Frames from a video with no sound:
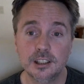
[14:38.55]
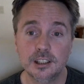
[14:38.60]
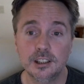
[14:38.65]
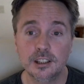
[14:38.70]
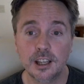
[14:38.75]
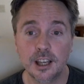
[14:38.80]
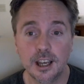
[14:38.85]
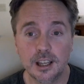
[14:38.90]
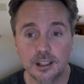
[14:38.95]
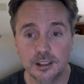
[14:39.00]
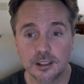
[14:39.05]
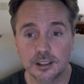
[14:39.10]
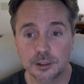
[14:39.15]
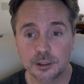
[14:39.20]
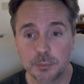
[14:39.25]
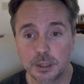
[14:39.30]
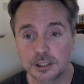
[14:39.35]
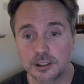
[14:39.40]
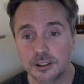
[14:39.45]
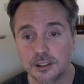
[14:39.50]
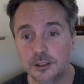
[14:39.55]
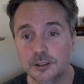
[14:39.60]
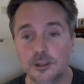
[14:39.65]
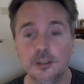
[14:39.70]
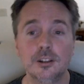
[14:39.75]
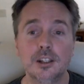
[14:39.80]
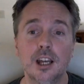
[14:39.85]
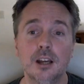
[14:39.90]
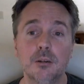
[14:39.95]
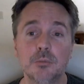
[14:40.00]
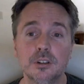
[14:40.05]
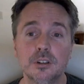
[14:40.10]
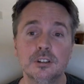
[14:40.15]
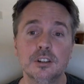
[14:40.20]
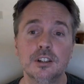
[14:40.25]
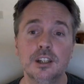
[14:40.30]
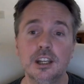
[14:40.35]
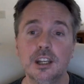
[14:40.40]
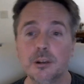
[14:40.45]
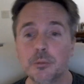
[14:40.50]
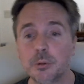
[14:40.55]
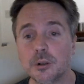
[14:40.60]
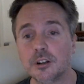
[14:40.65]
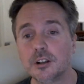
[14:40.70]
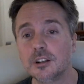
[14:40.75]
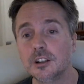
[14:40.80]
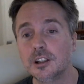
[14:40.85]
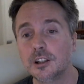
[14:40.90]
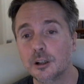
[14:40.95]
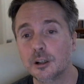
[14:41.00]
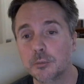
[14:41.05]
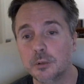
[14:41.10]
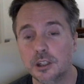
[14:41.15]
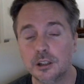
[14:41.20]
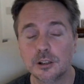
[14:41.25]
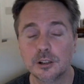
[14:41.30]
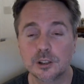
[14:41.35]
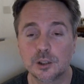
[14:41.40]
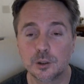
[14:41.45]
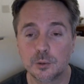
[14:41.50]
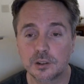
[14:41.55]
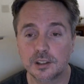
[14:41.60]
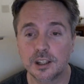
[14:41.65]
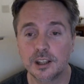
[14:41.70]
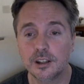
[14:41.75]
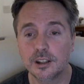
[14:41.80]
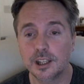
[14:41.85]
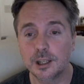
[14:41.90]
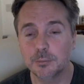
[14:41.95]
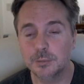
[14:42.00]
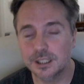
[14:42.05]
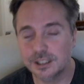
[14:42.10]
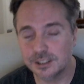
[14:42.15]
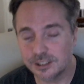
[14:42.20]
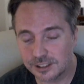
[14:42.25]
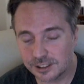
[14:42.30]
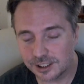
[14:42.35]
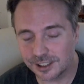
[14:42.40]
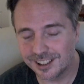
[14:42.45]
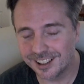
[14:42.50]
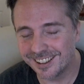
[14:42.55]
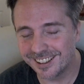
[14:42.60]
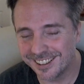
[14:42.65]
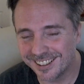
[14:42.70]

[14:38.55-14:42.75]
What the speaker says: you expected to do that, but today apparently nobody knows what the hell that means, so,